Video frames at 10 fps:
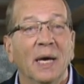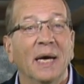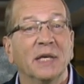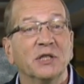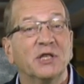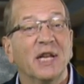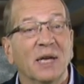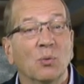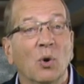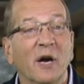and his
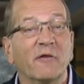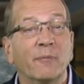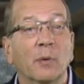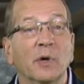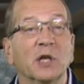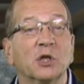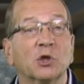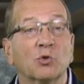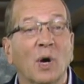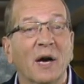then wife, Maria
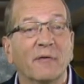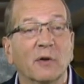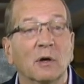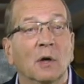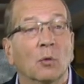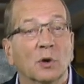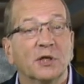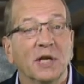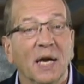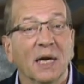Shriver,
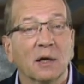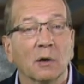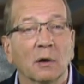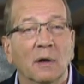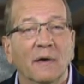was the anchor.